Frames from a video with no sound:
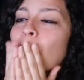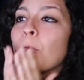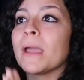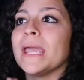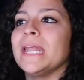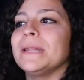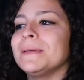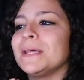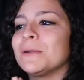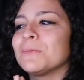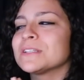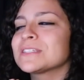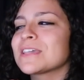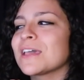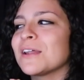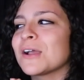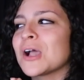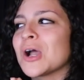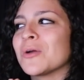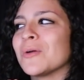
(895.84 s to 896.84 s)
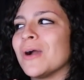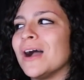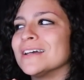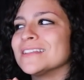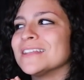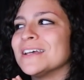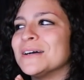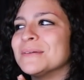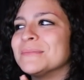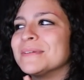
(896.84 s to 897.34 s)
yay! Wait a minute, what's gonna go wrong
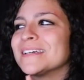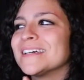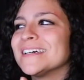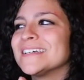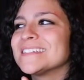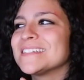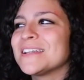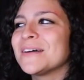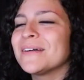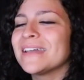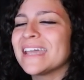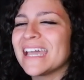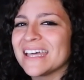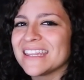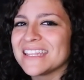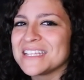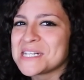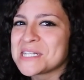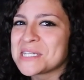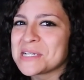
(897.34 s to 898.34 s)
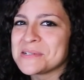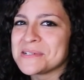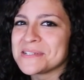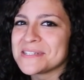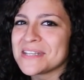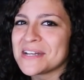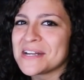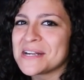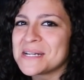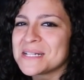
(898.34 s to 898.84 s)
though? Because knowing how these shows
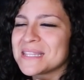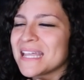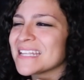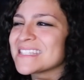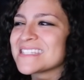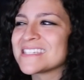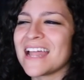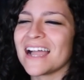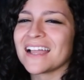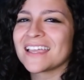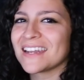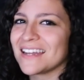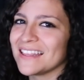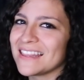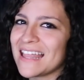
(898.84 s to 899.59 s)
are, that's not gonna